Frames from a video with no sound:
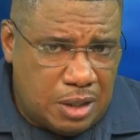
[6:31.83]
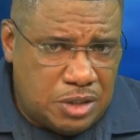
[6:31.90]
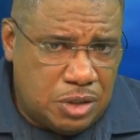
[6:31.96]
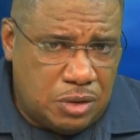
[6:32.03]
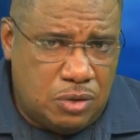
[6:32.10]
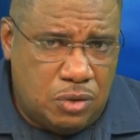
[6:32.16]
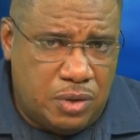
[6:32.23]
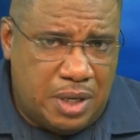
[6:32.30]
to
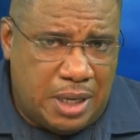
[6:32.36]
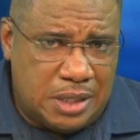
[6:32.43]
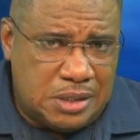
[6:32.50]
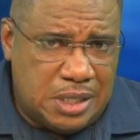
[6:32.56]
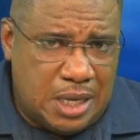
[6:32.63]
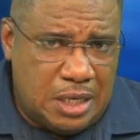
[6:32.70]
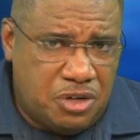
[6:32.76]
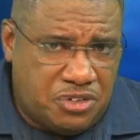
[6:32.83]
go there. Is there
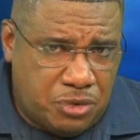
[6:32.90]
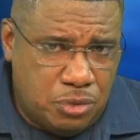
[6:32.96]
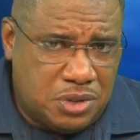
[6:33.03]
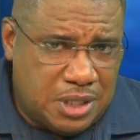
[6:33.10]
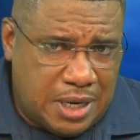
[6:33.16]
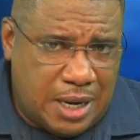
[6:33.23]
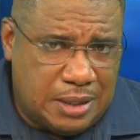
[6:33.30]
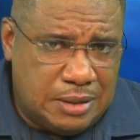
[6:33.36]
any truth to
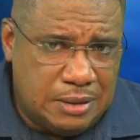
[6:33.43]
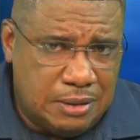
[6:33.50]
that?